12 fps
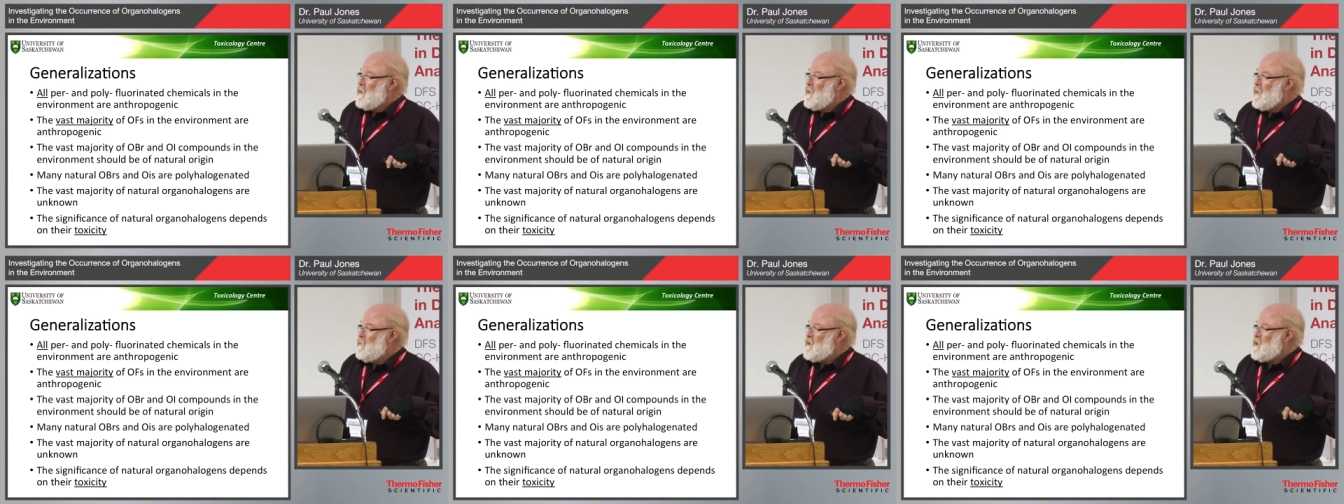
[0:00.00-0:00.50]

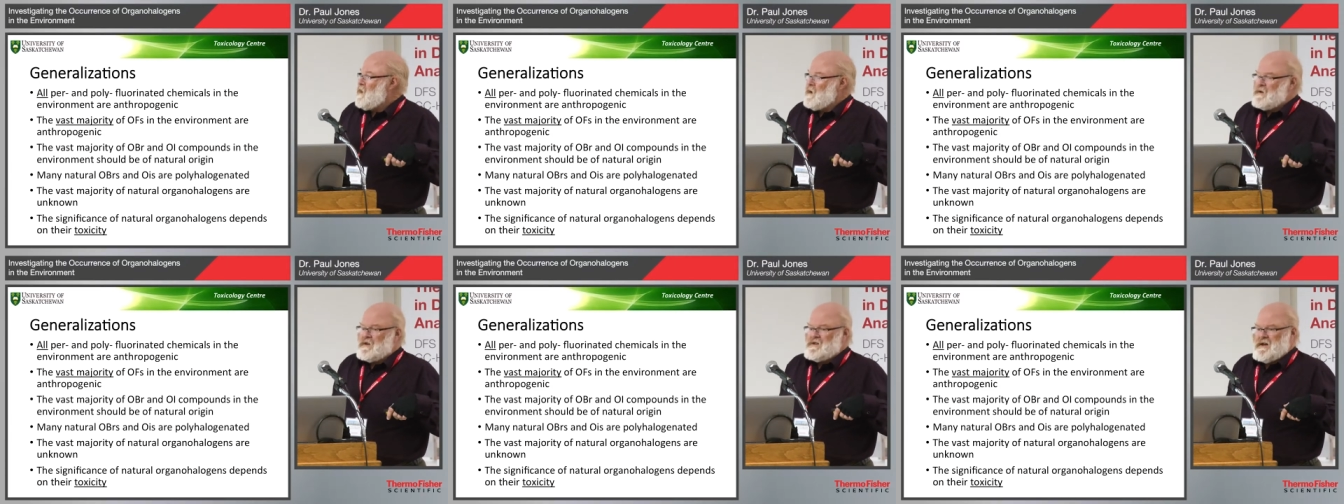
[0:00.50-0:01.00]
uh, but
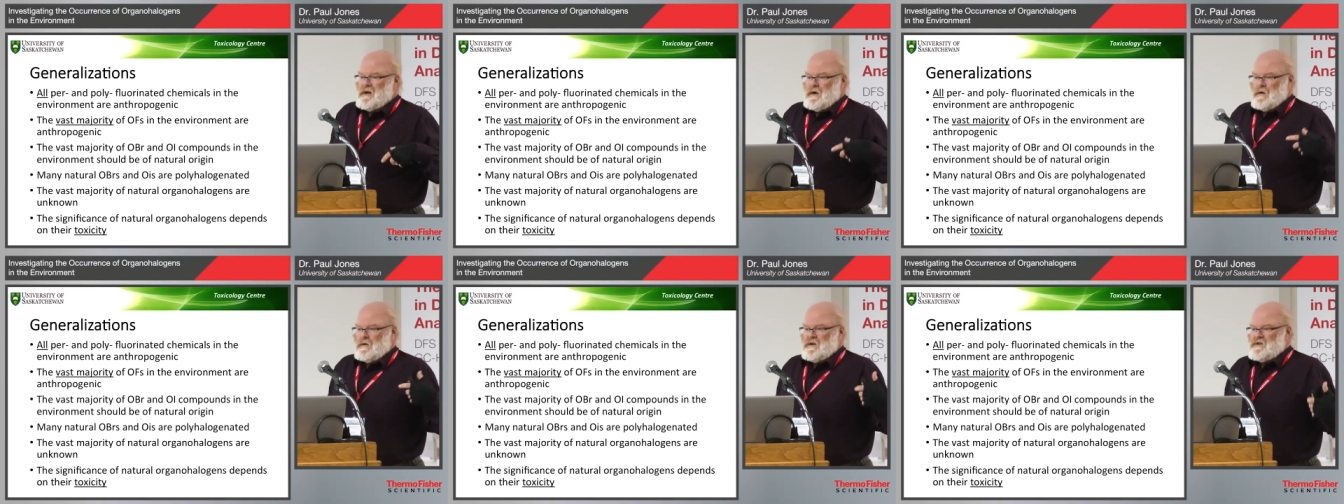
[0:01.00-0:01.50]
again containing
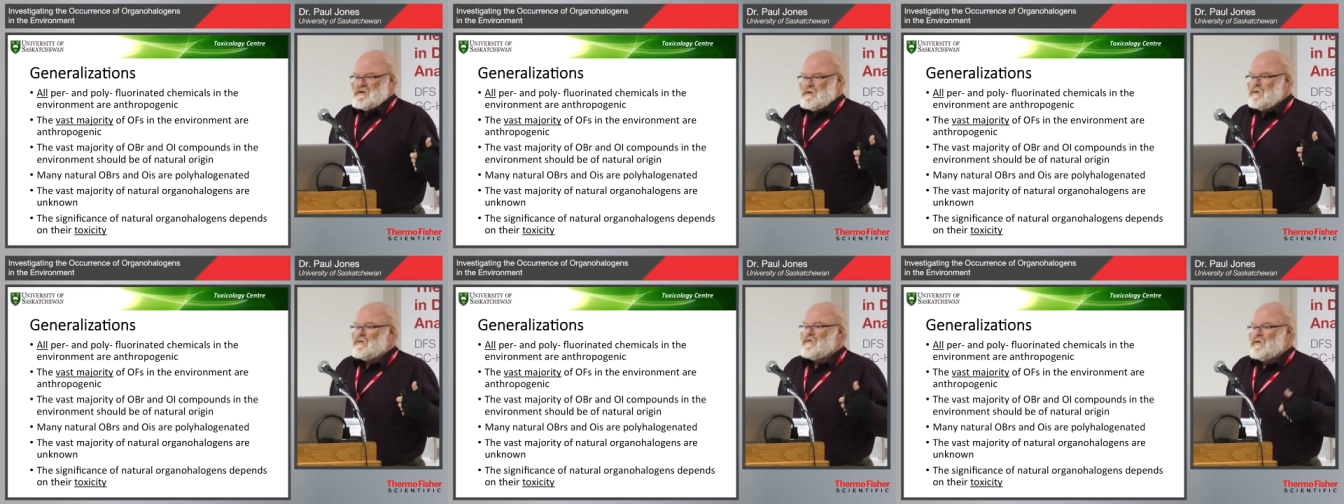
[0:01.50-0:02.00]
only a
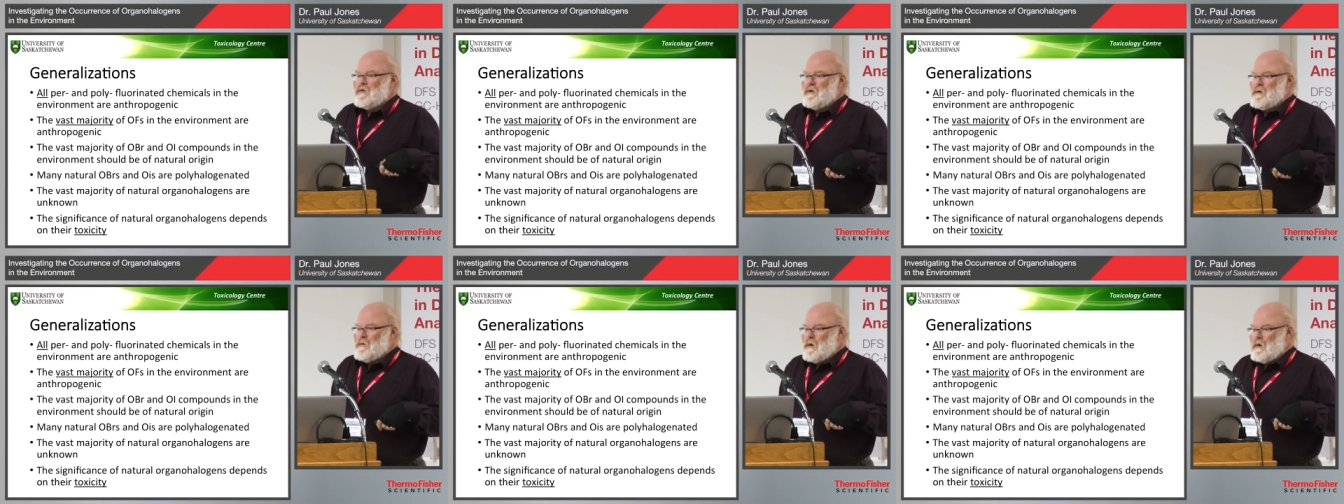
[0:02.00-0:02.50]
single
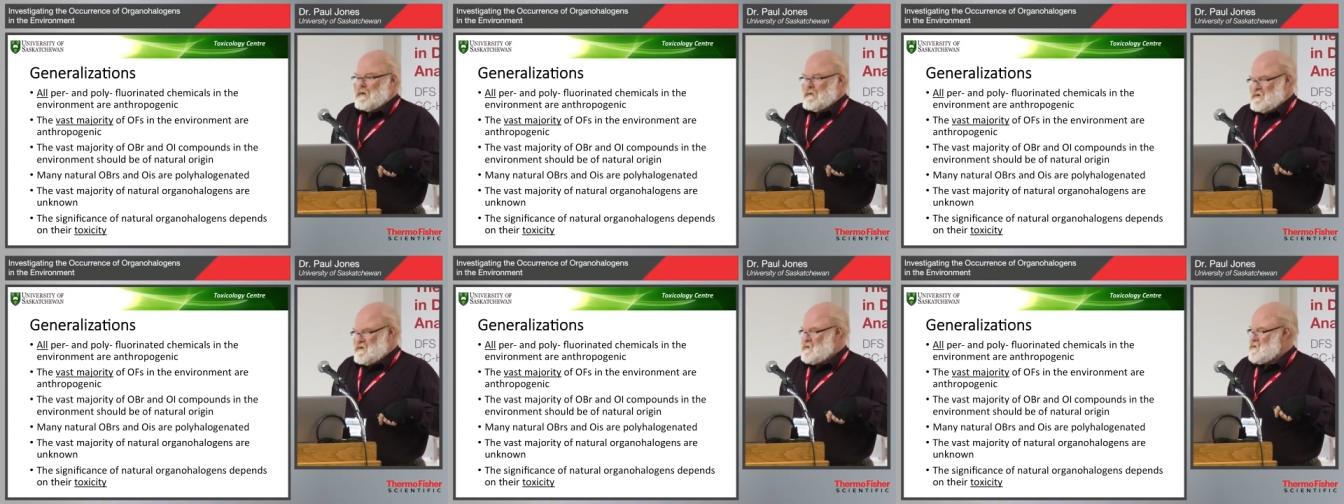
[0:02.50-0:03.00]
fluorine
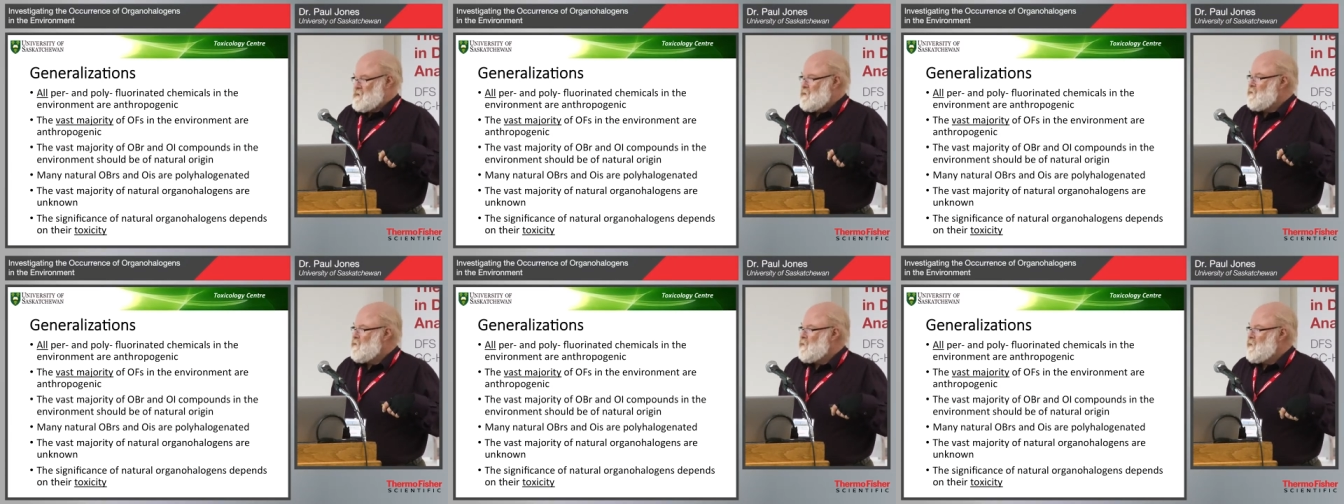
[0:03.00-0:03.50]
molecule,
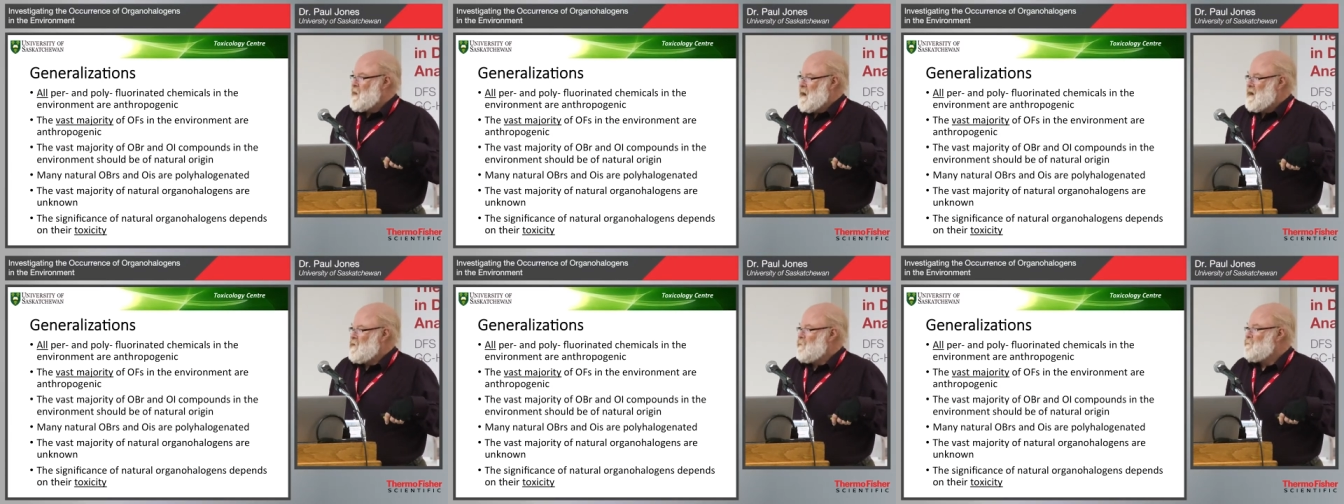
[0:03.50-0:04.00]
single fluorine
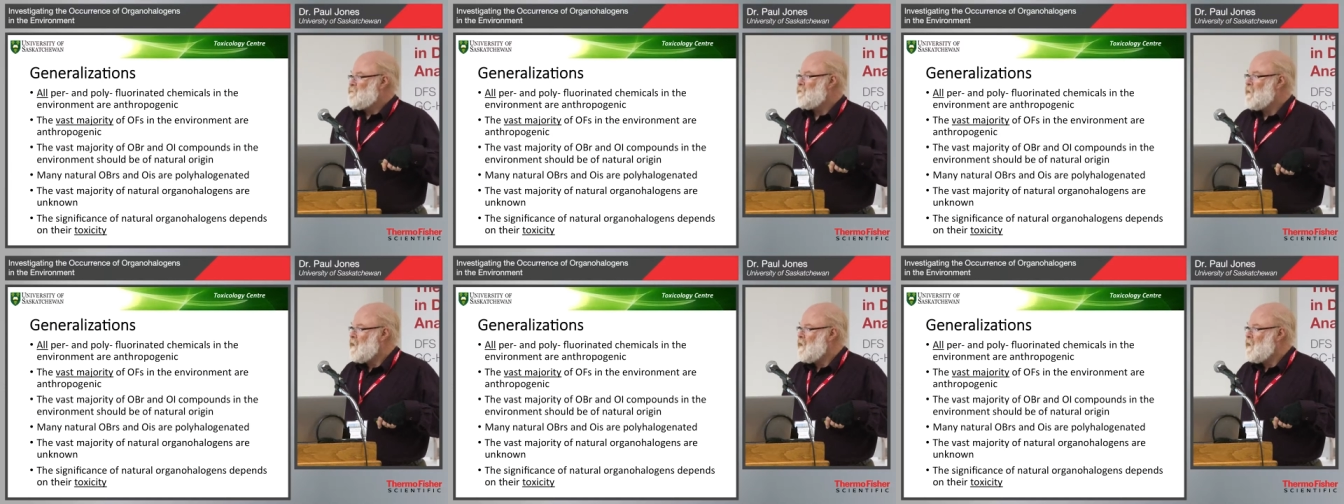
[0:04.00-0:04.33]
atom.